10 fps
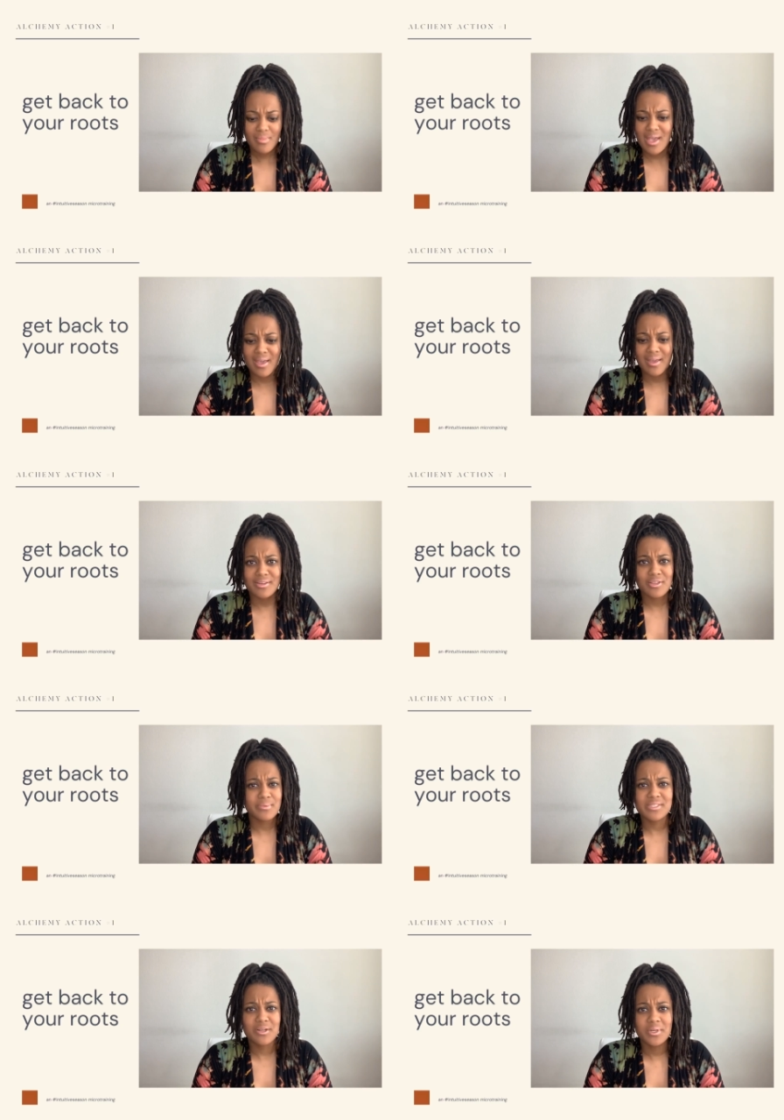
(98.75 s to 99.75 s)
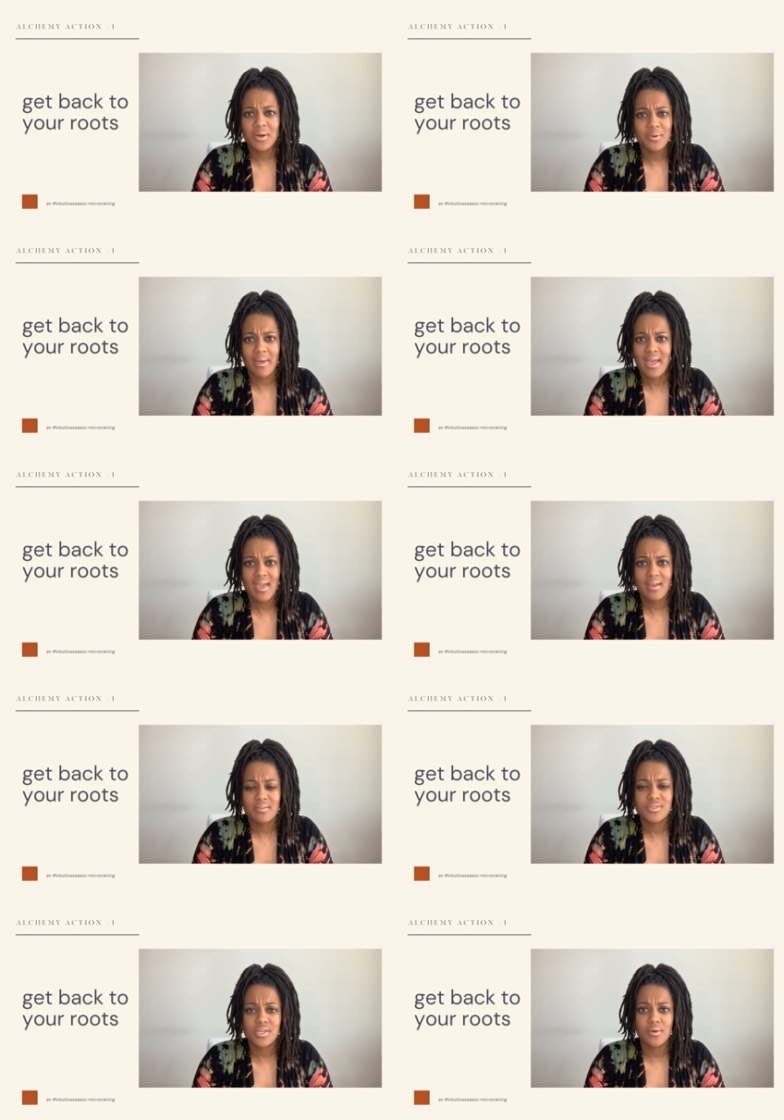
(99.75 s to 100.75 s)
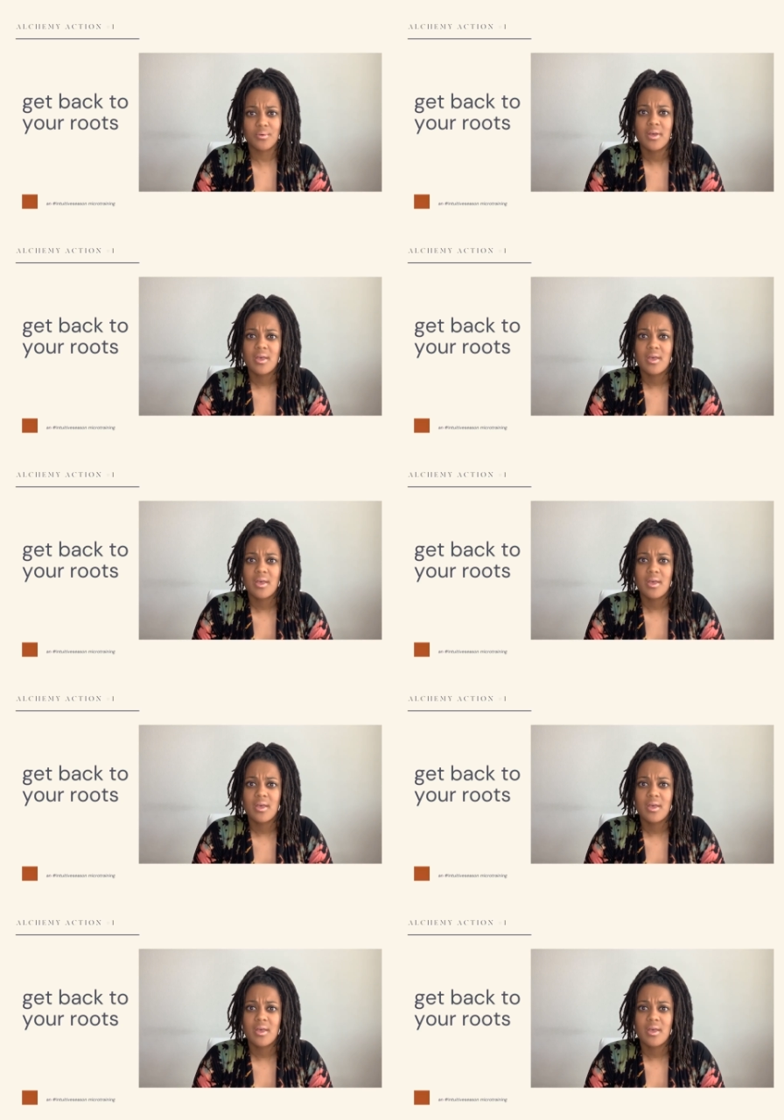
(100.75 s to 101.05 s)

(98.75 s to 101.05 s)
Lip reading: And there was no one holding my hand. So